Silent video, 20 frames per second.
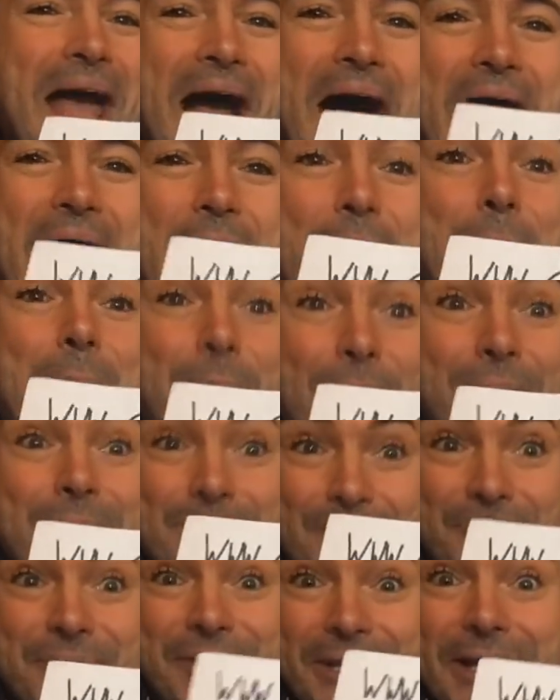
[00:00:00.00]

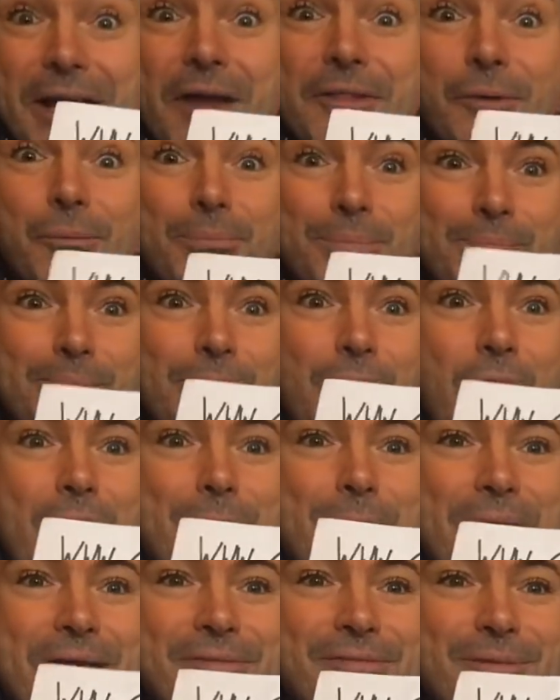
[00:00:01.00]
but the other
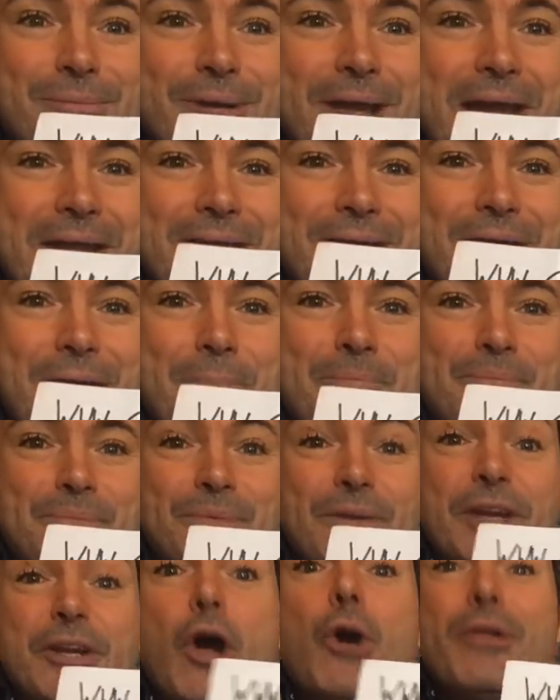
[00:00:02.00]
Brian May from Canada.
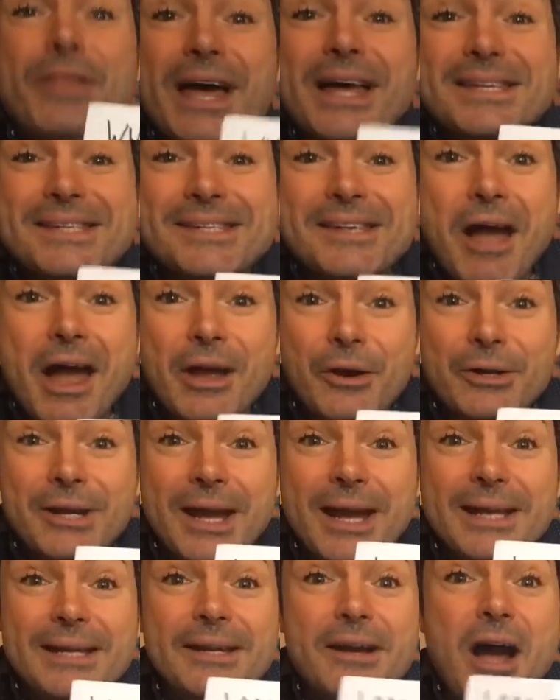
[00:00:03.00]
Go to that site,
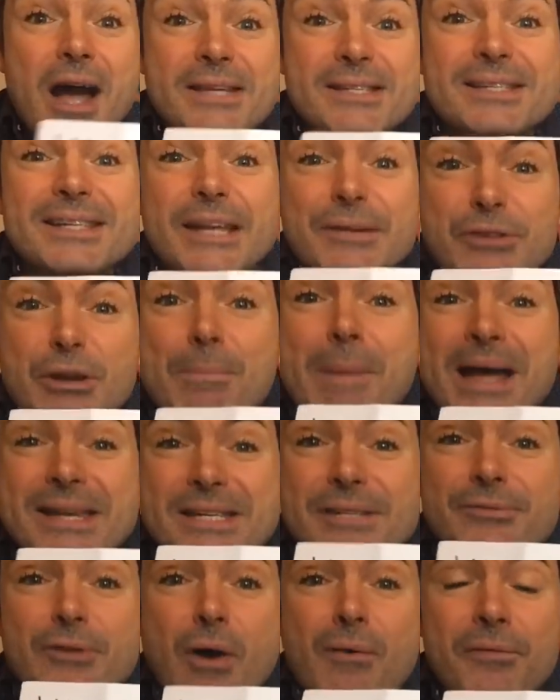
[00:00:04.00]
okay? Guys, it'll give you
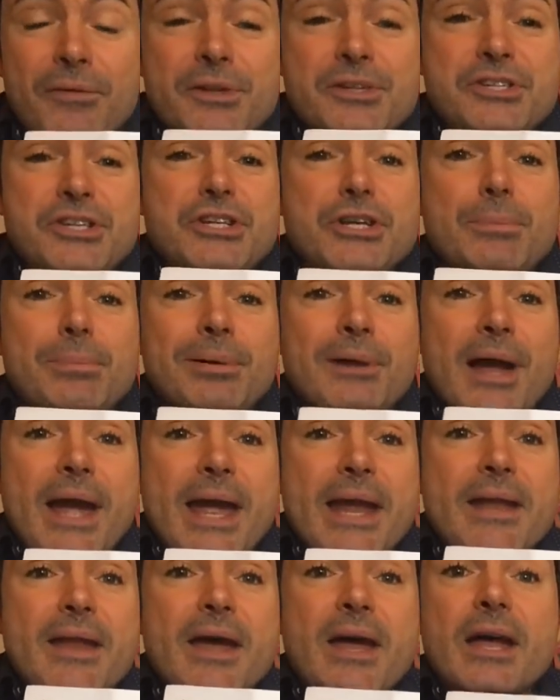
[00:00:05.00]
massive confidence in your
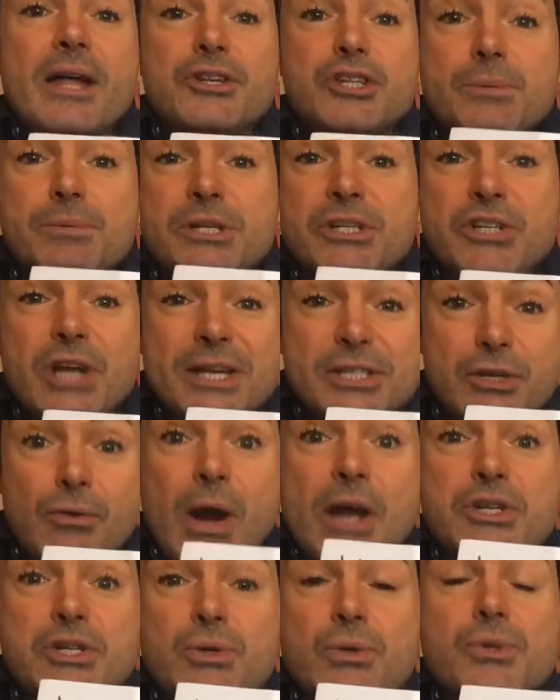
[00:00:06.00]
playing.
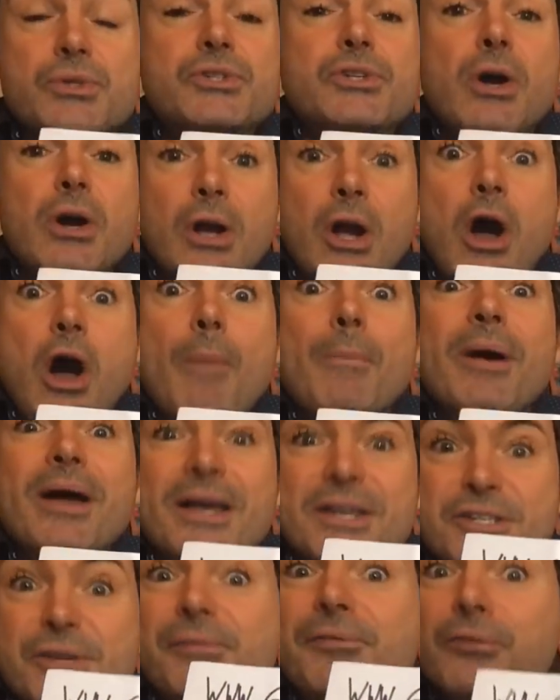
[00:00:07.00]
GypsyJazzCrashCourse.com
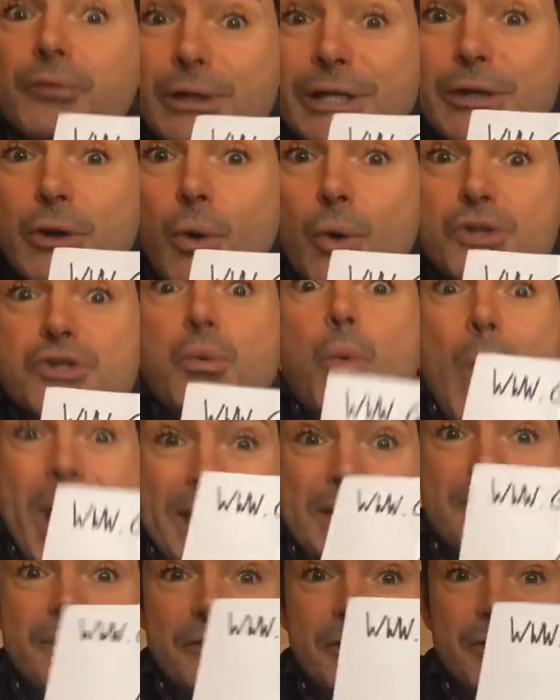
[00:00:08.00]
is a free course
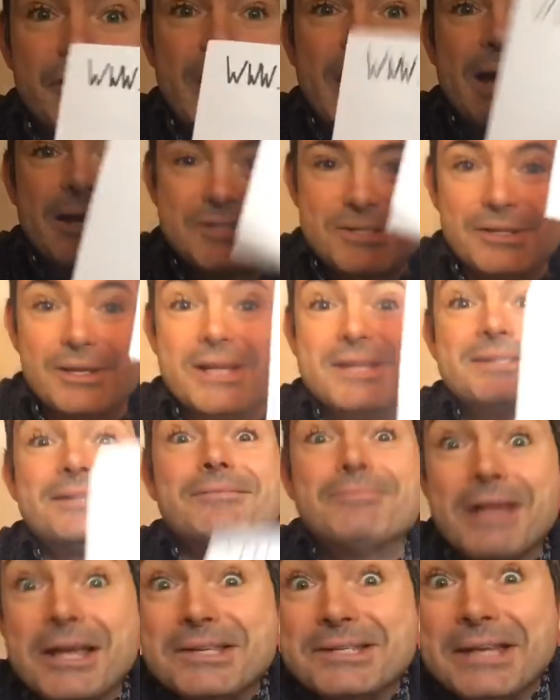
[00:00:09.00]
waiting for you there. So
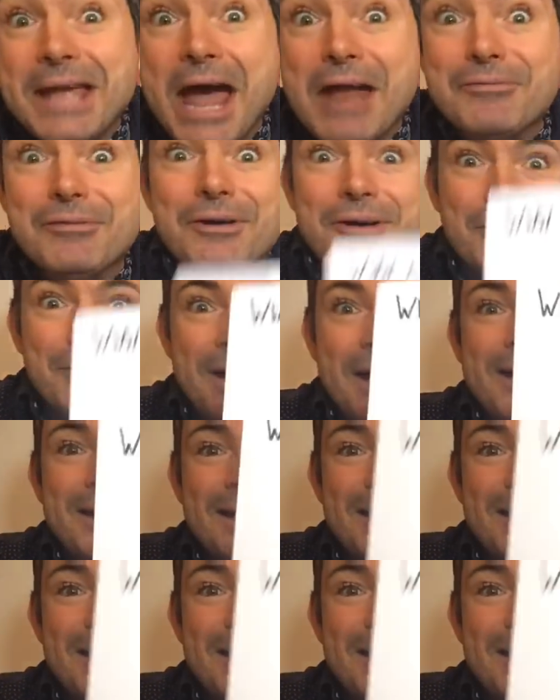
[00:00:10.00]
there's the advert, okay?